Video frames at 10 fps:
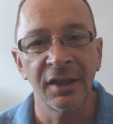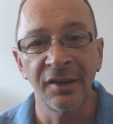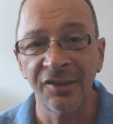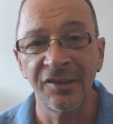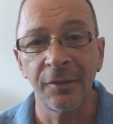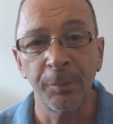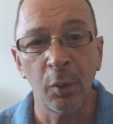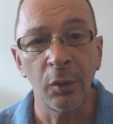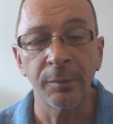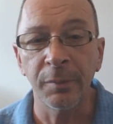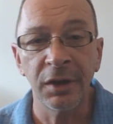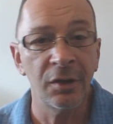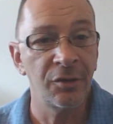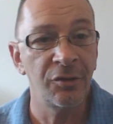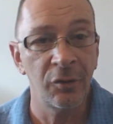This is important
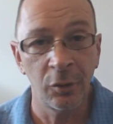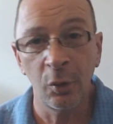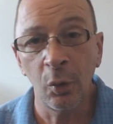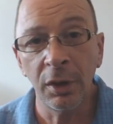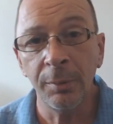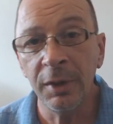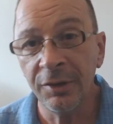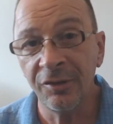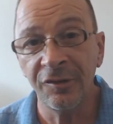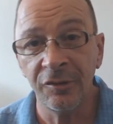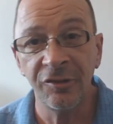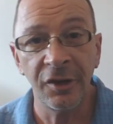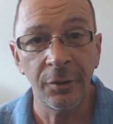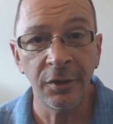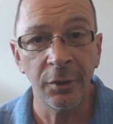because you're going to be
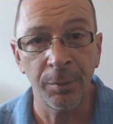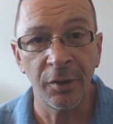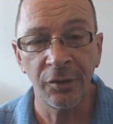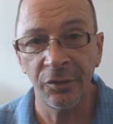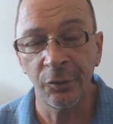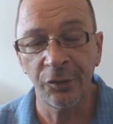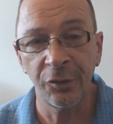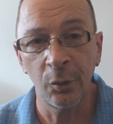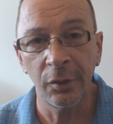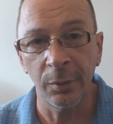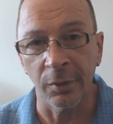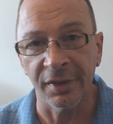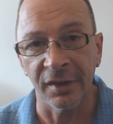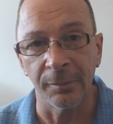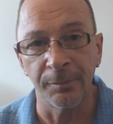sharing your personal story
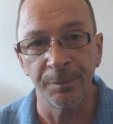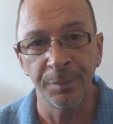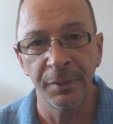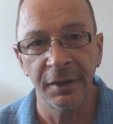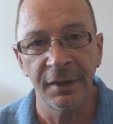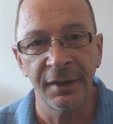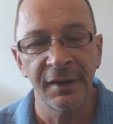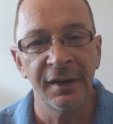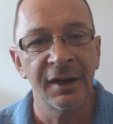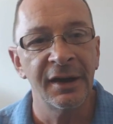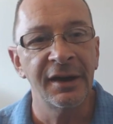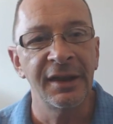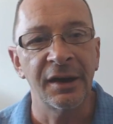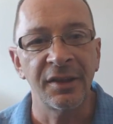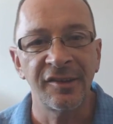with them.
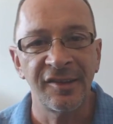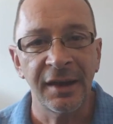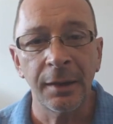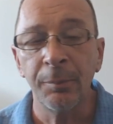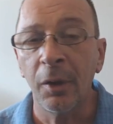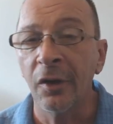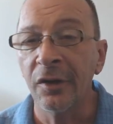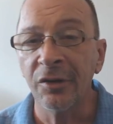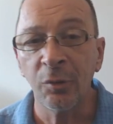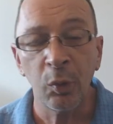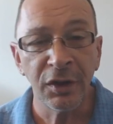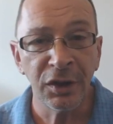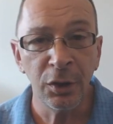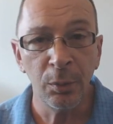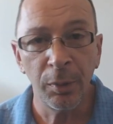Now, the second part is
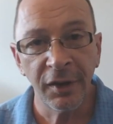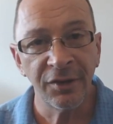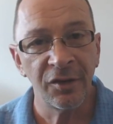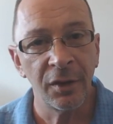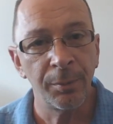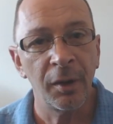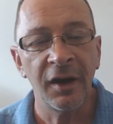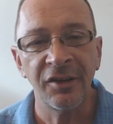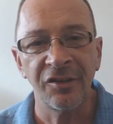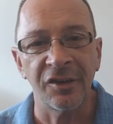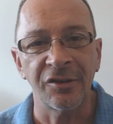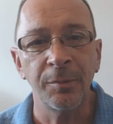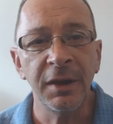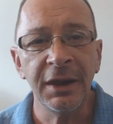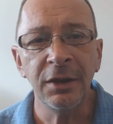what you bring to the
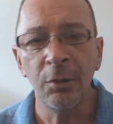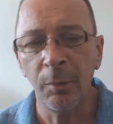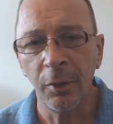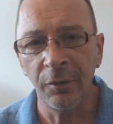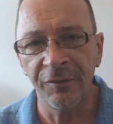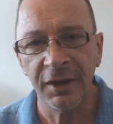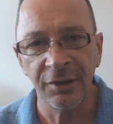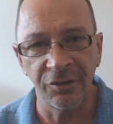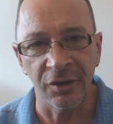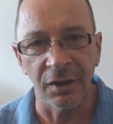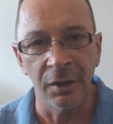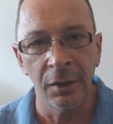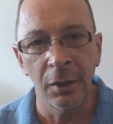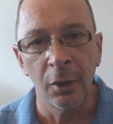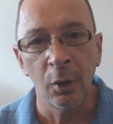process, meaning your motivation.
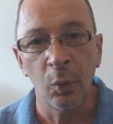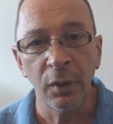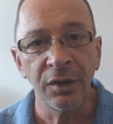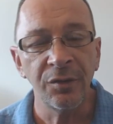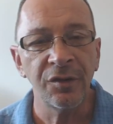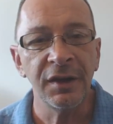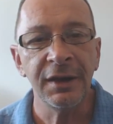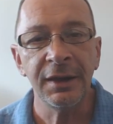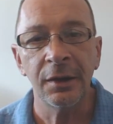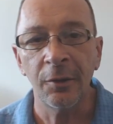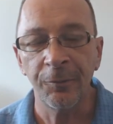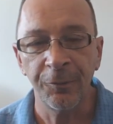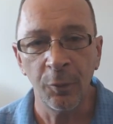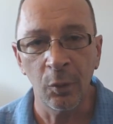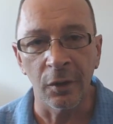What are you seeking help
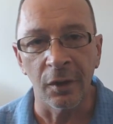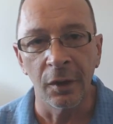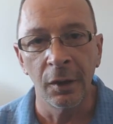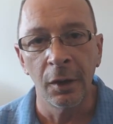for?